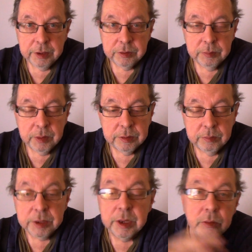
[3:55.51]
That, but
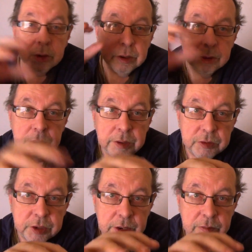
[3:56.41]
but they were going to leave
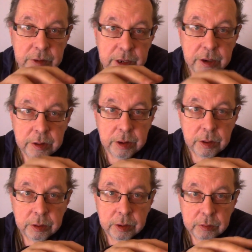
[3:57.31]
slavery
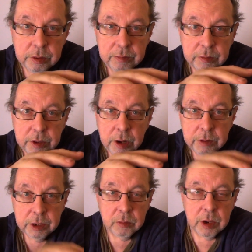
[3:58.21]
alone wherever it
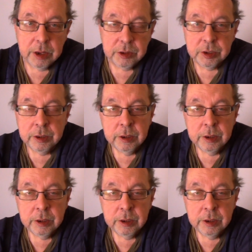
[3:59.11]
already was.